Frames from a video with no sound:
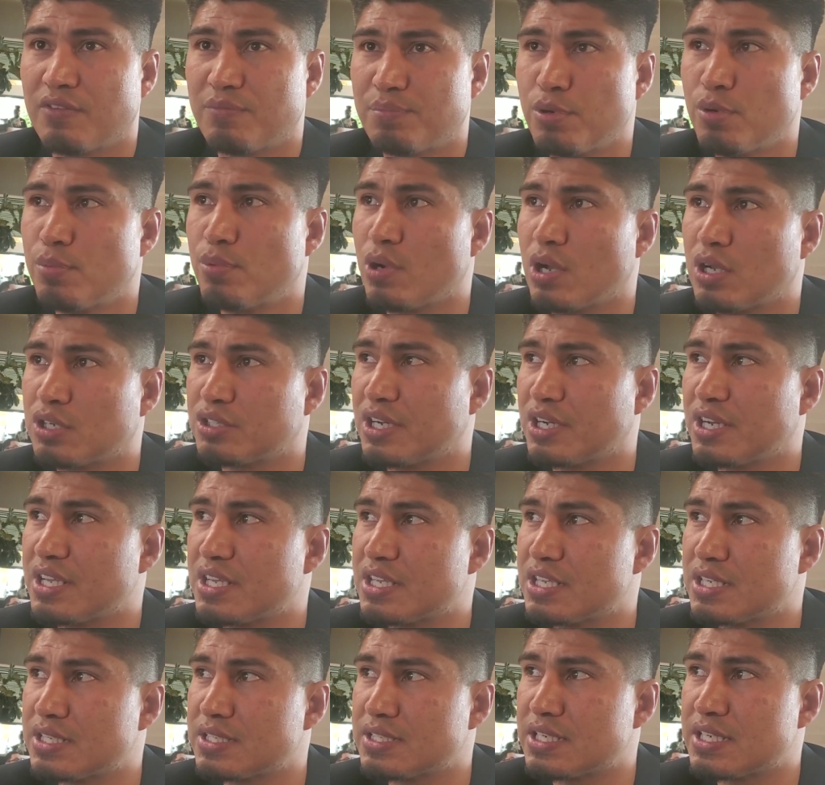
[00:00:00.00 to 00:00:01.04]
Boo Boo
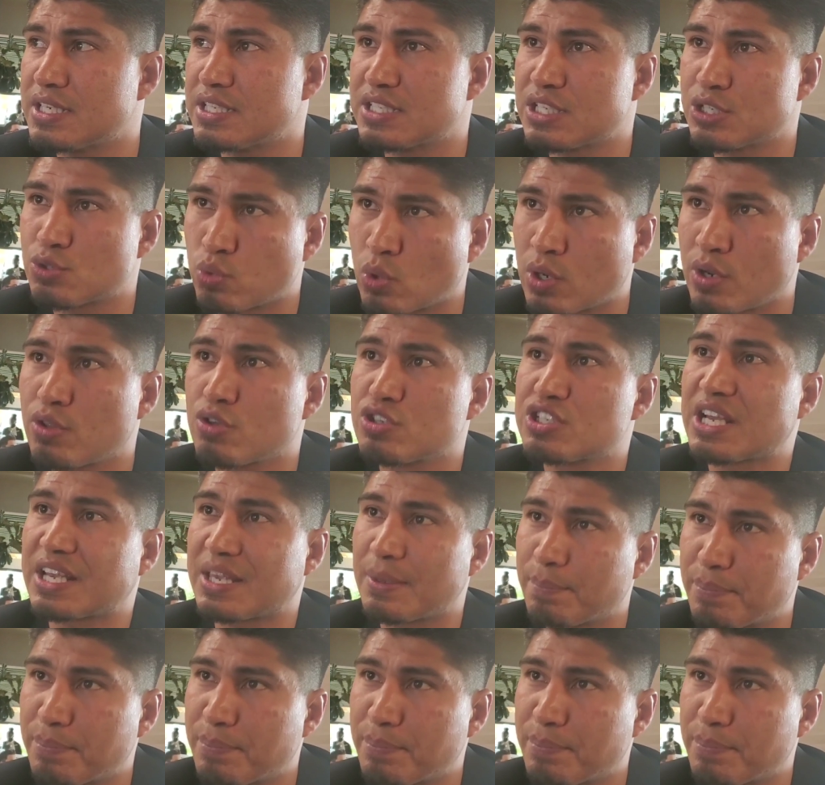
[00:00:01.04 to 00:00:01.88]
Andrade is one of those that